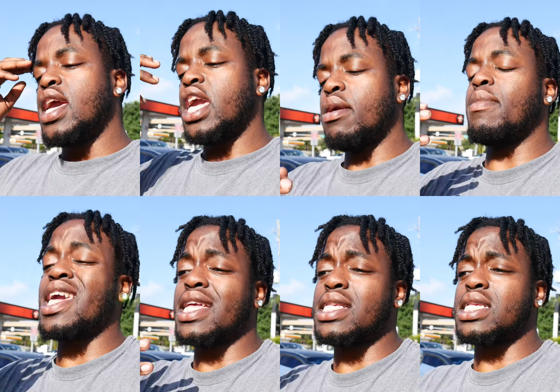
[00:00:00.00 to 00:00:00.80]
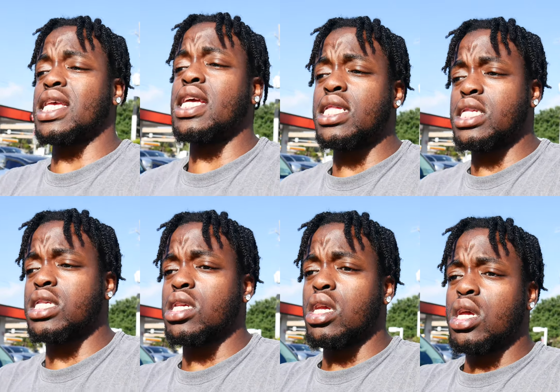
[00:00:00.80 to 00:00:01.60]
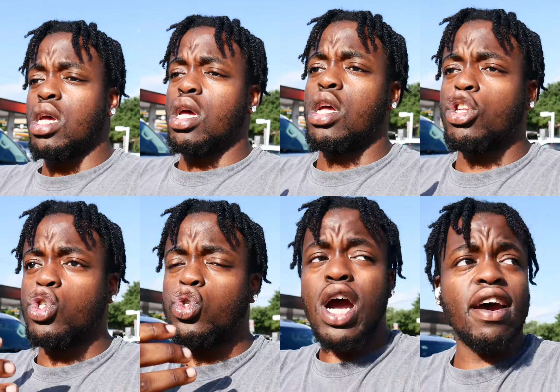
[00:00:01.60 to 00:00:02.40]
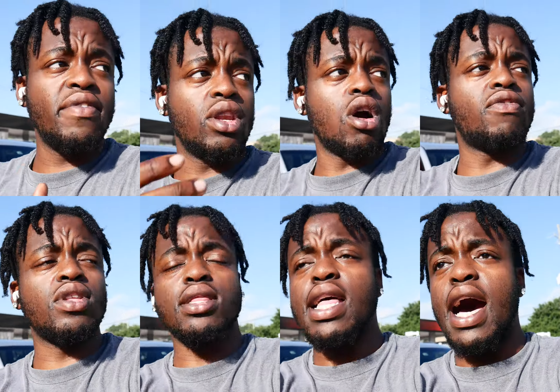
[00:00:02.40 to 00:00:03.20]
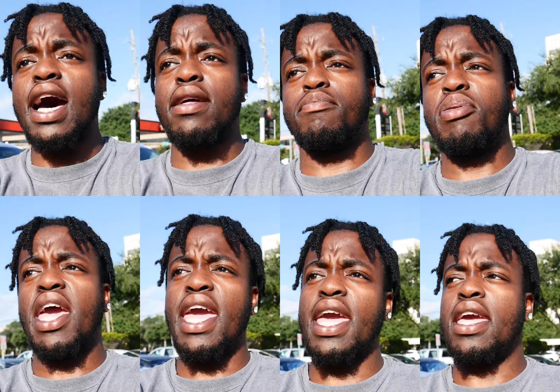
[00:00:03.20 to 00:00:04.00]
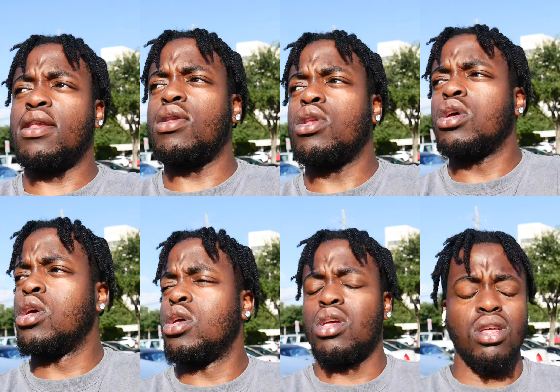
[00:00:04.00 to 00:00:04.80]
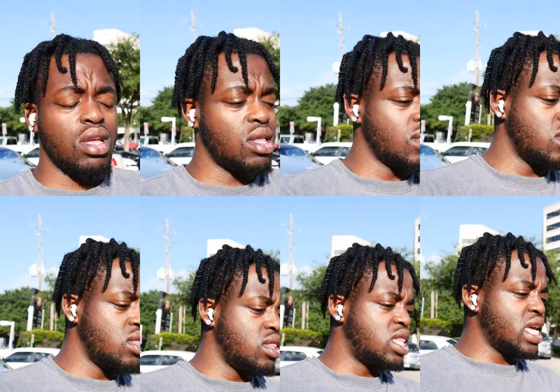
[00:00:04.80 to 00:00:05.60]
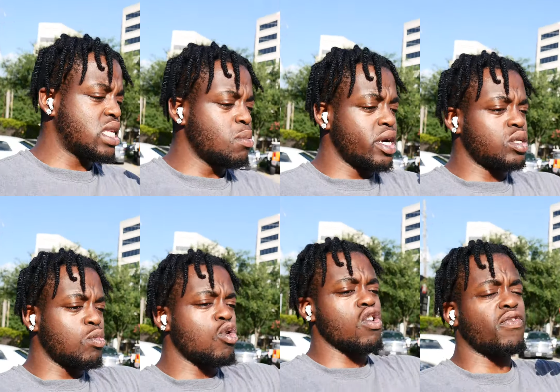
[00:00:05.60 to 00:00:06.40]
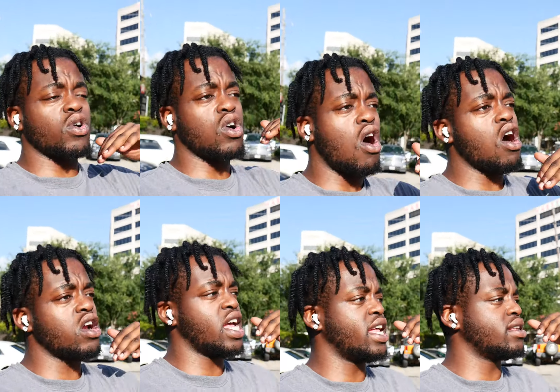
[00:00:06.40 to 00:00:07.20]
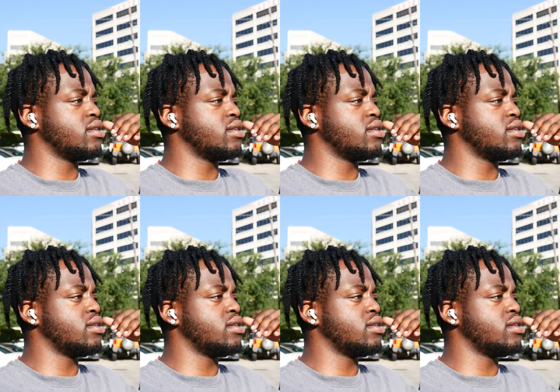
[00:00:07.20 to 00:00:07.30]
it making sense driving off the lot, paying this much more for a car that